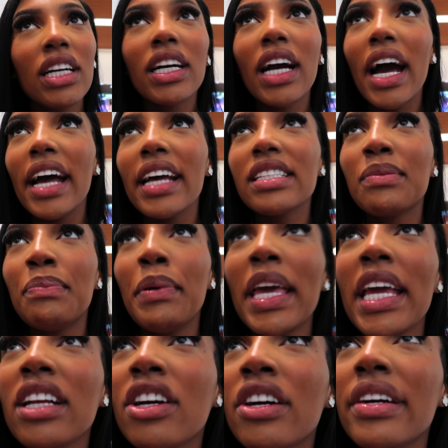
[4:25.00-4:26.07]
Guys,
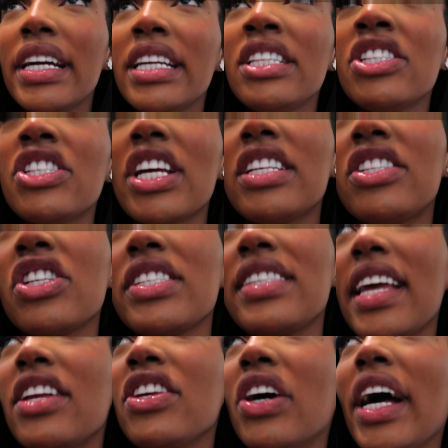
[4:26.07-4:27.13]
being cringe is just
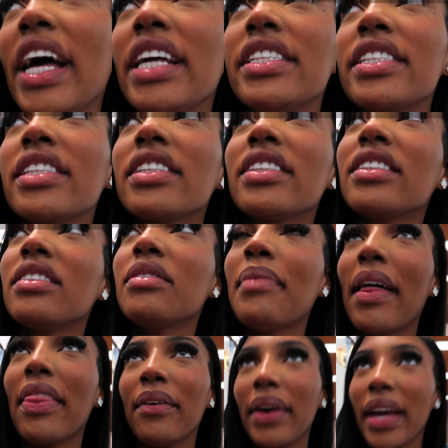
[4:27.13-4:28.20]
in your head
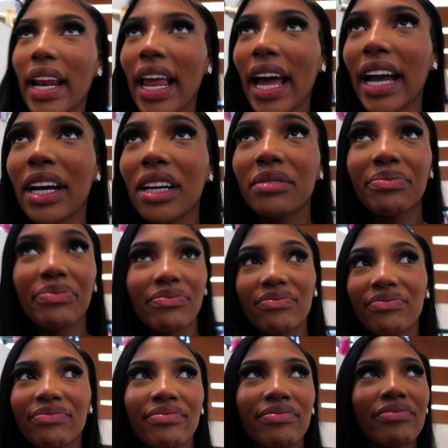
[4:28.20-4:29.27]
by the way like
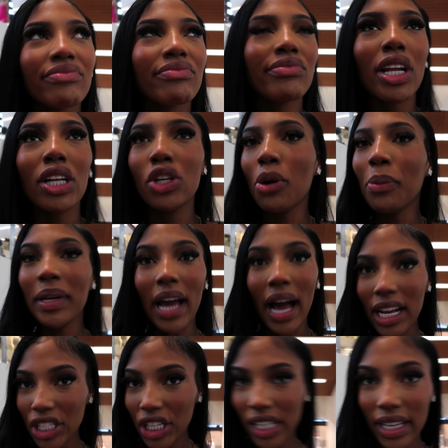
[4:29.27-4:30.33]
nobody
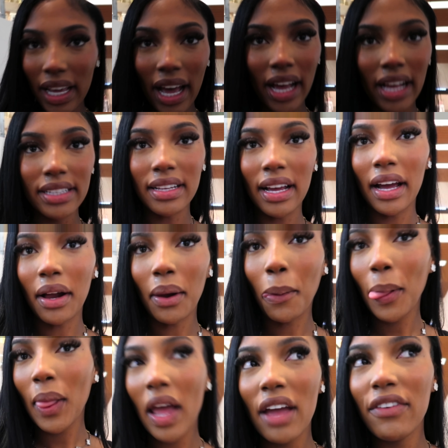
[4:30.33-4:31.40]
actually cares like
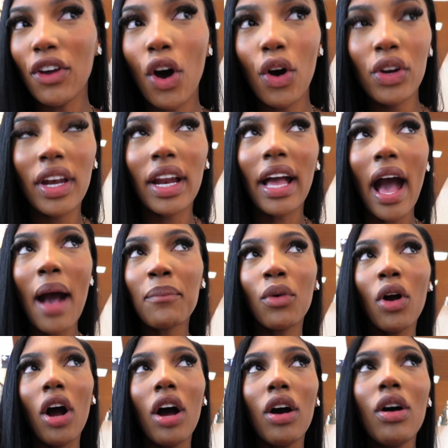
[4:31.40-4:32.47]
if you're holding a
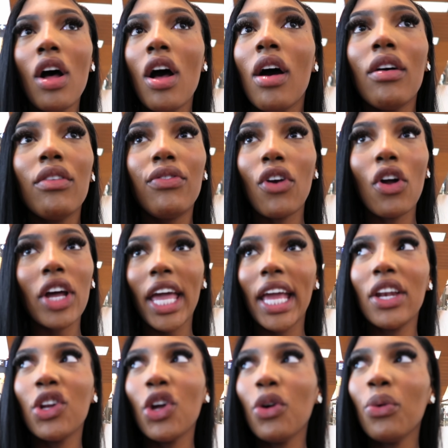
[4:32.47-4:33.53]
camera
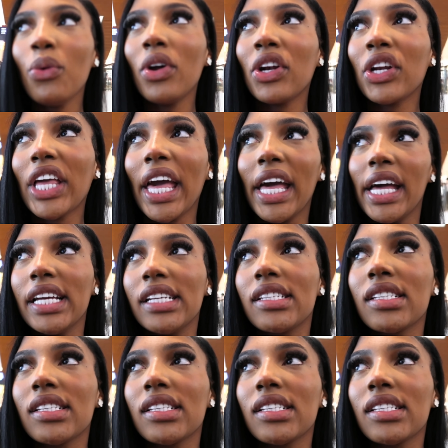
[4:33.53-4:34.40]
vlogging no one cares